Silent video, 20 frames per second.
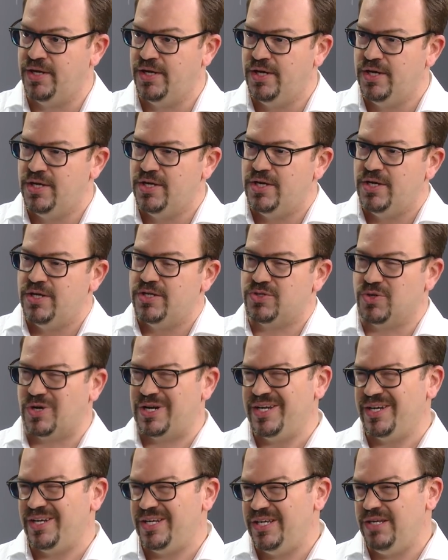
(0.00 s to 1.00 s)
Okay. So
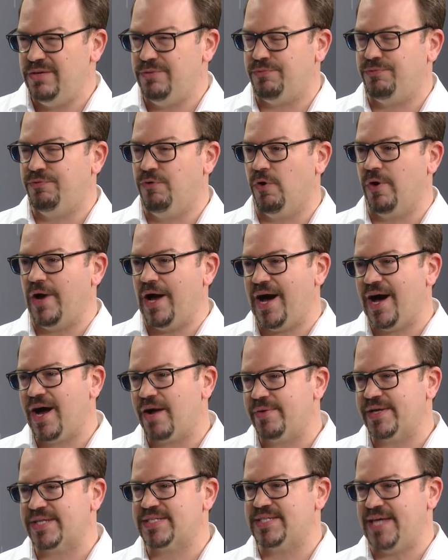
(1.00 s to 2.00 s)
clearly for
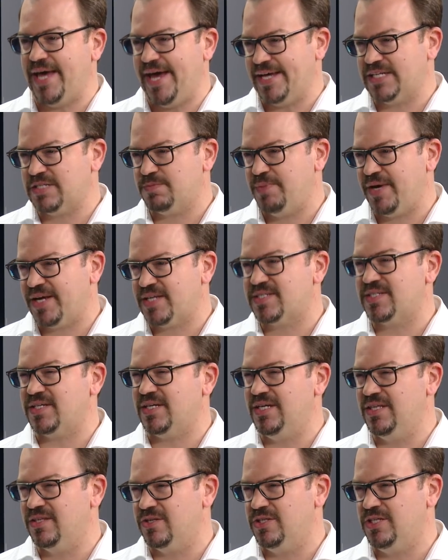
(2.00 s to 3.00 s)
R X aspects
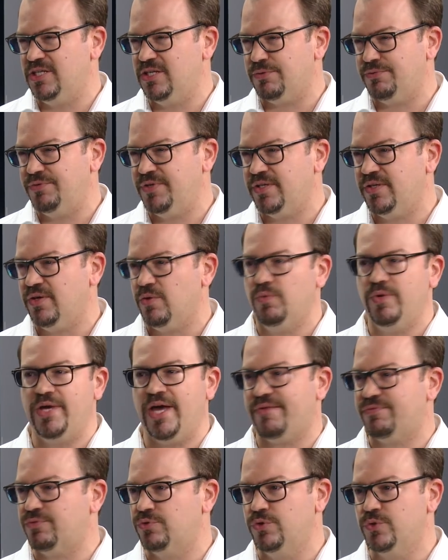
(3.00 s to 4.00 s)
in the near field, we
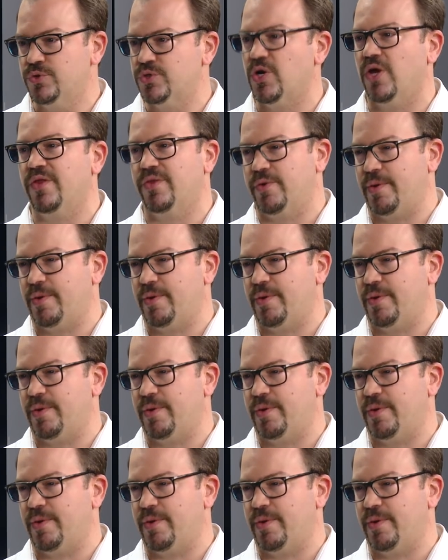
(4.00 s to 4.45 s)
have to use other